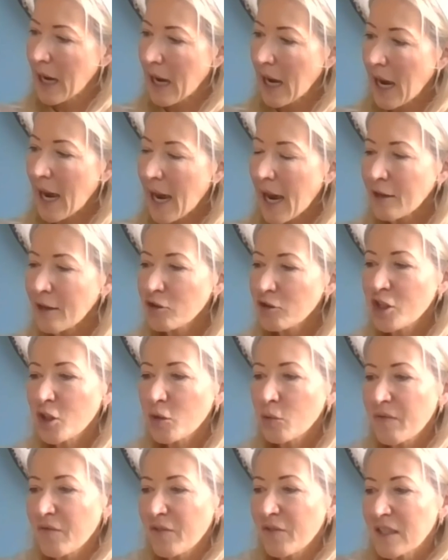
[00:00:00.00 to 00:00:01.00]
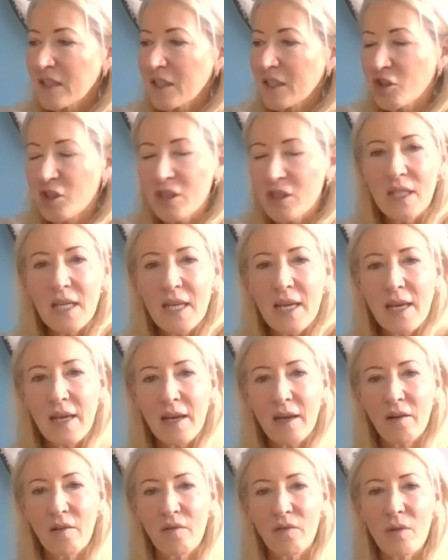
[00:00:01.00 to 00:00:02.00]
how do you envisage
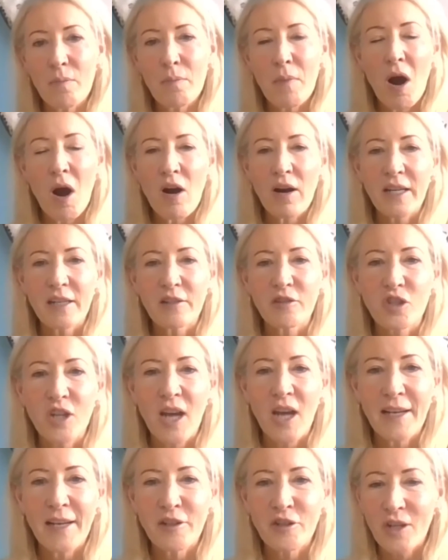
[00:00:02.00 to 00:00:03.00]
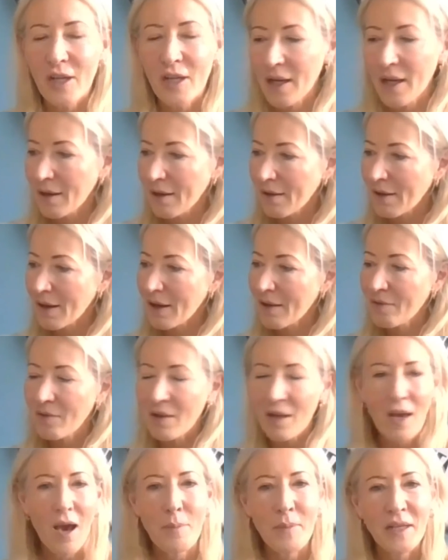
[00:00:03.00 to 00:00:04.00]
seeing the market changing in the
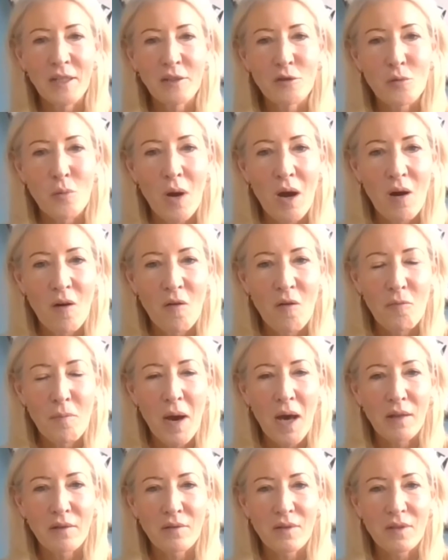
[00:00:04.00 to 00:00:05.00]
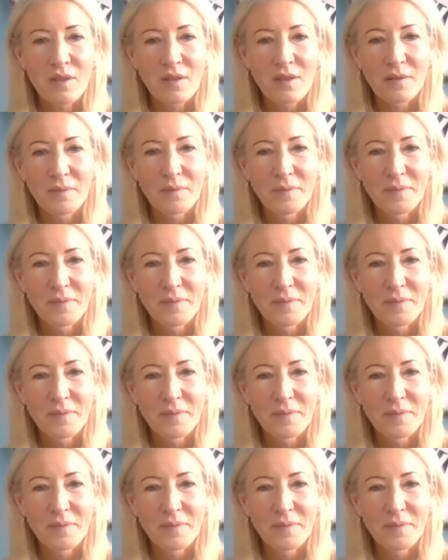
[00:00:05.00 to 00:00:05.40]
coming 12 months?